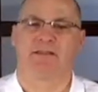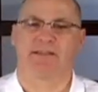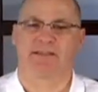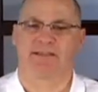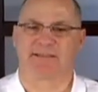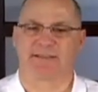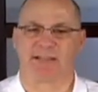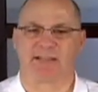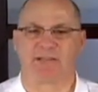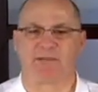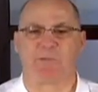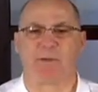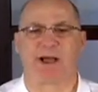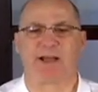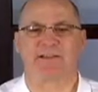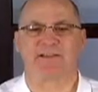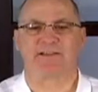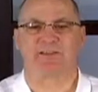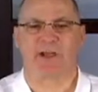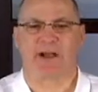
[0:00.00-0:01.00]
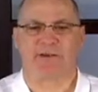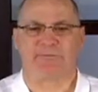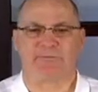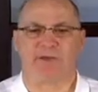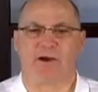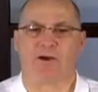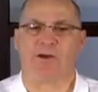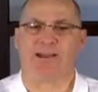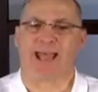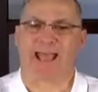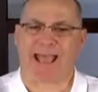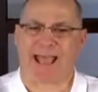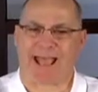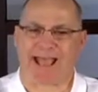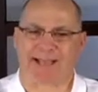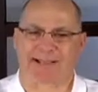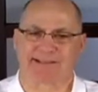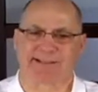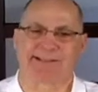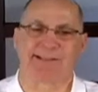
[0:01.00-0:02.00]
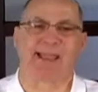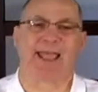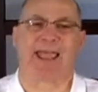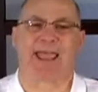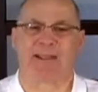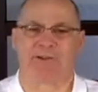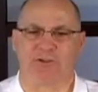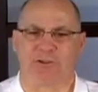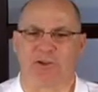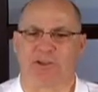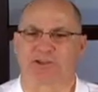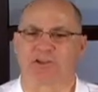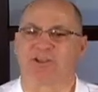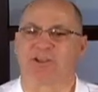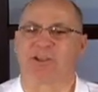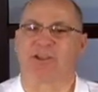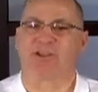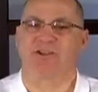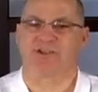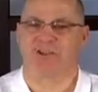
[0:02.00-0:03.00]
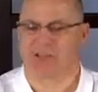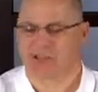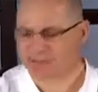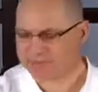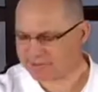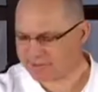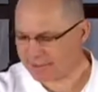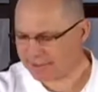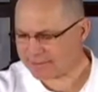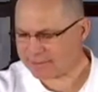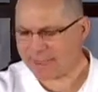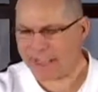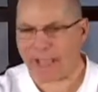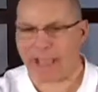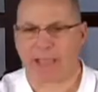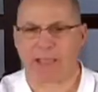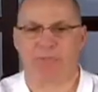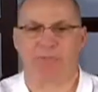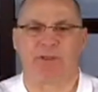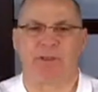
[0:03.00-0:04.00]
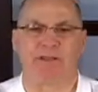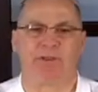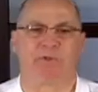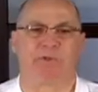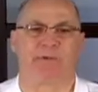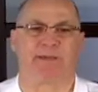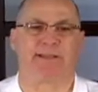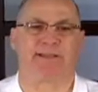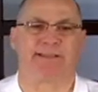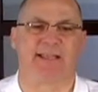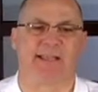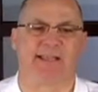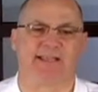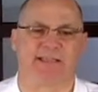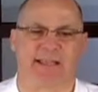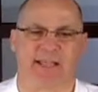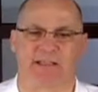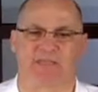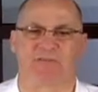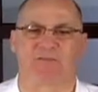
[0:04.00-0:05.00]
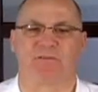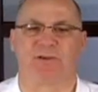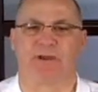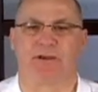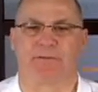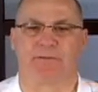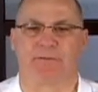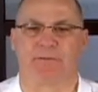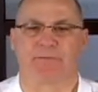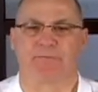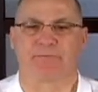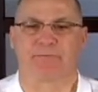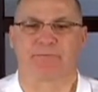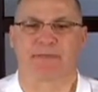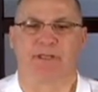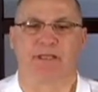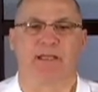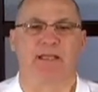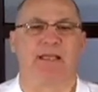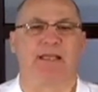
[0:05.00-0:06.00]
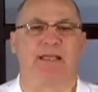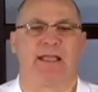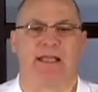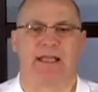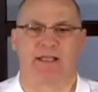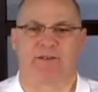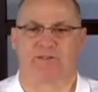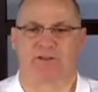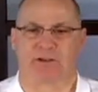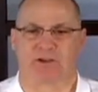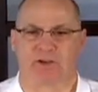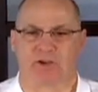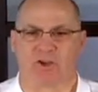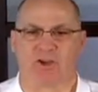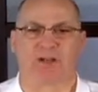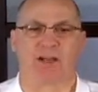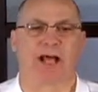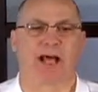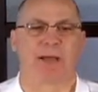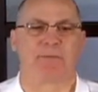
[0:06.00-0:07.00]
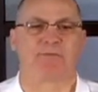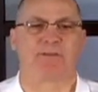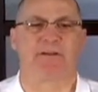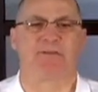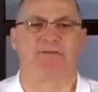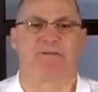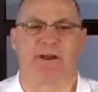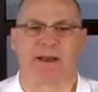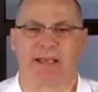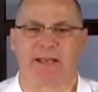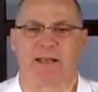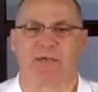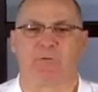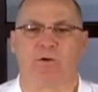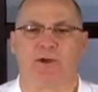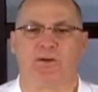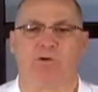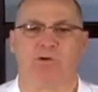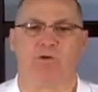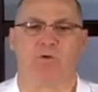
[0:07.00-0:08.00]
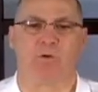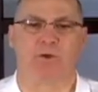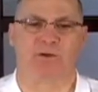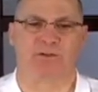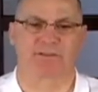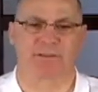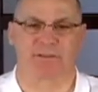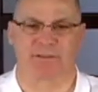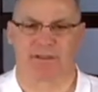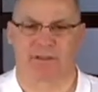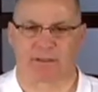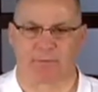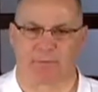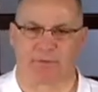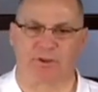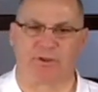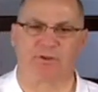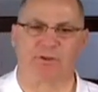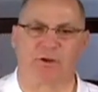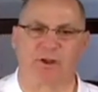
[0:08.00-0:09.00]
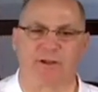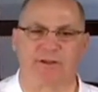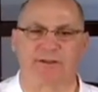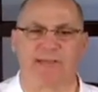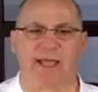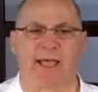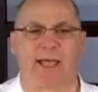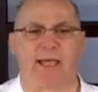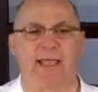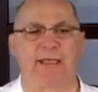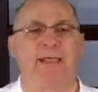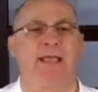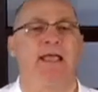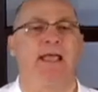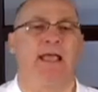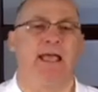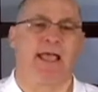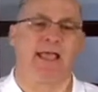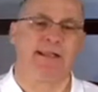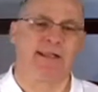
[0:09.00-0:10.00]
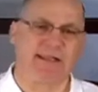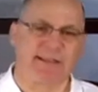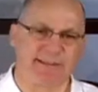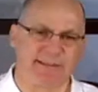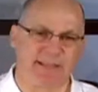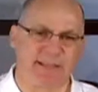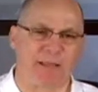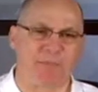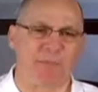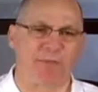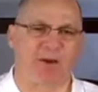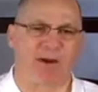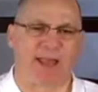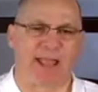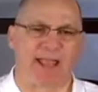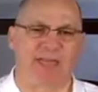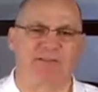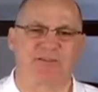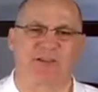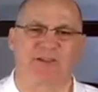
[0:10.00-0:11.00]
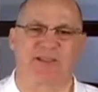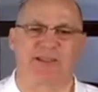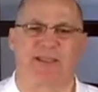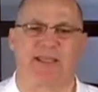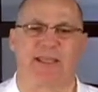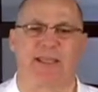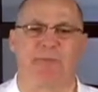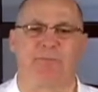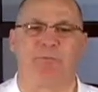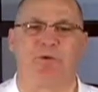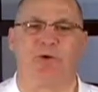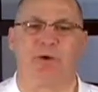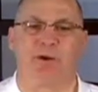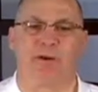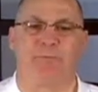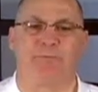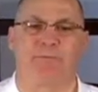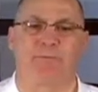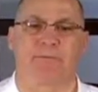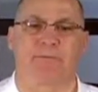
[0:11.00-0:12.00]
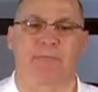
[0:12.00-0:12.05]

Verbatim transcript: The Syspine softphone phone acts and looks just like the IP310 desk phone. It's a good option for anyone who works at their computer all day and needs to keep their hands on the keyboard.